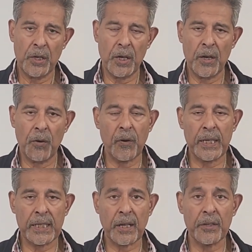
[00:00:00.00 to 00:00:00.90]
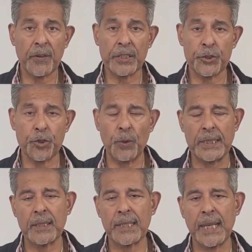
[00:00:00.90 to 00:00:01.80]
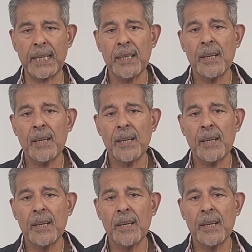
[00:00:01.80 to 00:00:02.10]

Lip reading: or any kind of other joint. Okay,